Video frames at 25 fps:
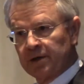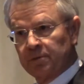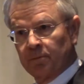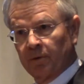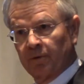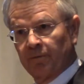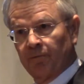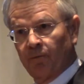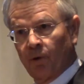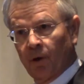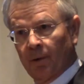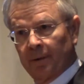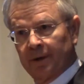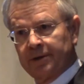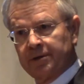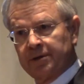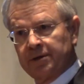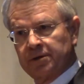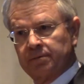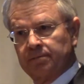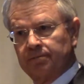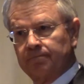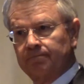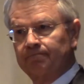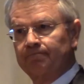performance,
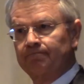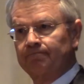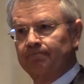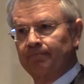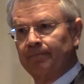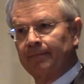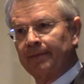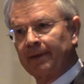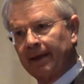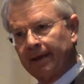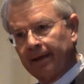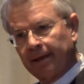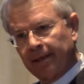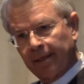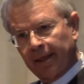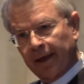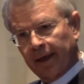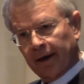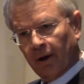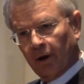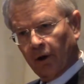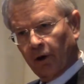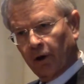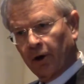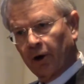
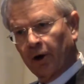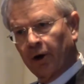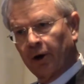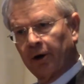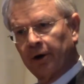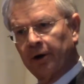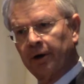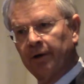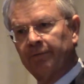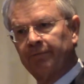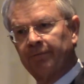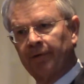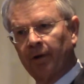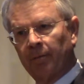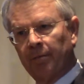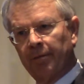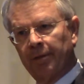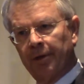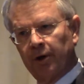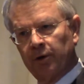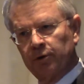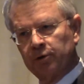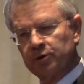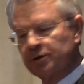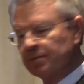then learn from
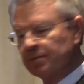those